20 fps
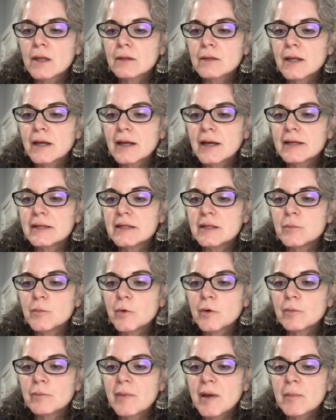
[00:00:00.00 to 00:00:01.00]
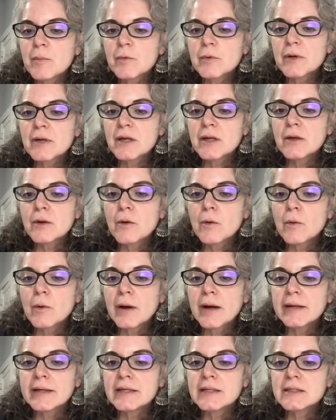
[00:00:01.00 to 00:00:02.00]
Like I need more memory, or
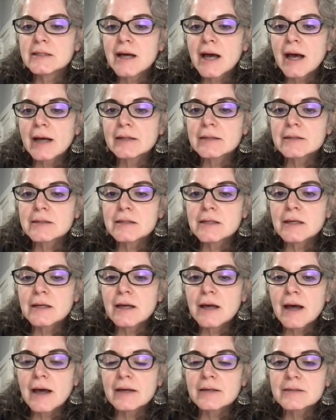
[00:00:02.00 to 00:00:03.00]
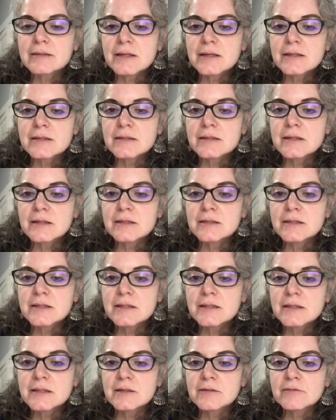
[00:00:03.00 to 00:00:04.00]
I need to access the
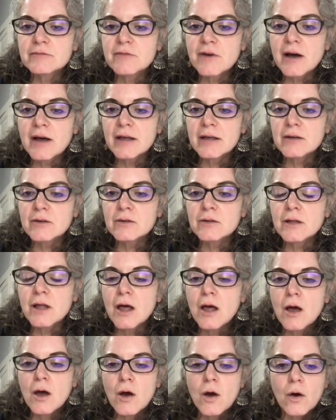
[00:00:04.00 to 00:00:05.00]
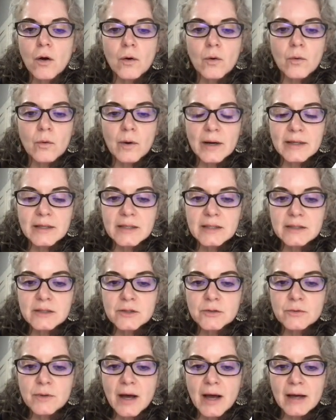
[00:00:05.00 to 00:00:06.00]
disk file, or I need
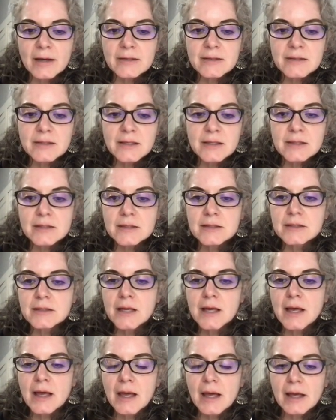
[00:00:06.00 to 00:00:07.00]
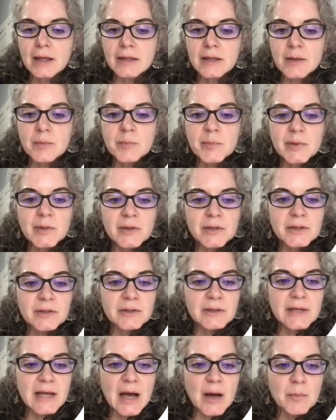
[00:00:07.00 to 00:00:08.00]
to access an input or
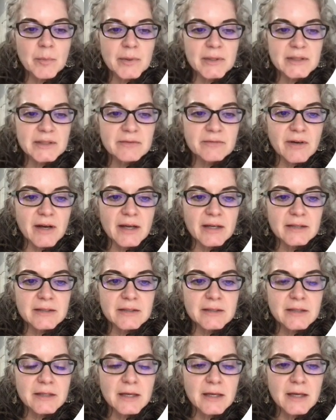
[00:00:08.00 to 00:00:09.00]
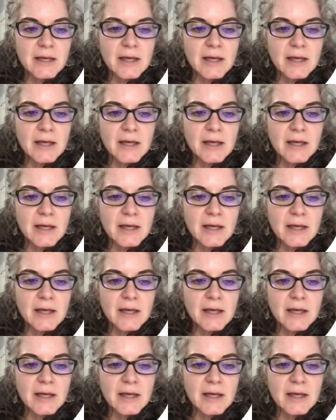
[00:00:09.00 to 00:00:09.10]
an output device.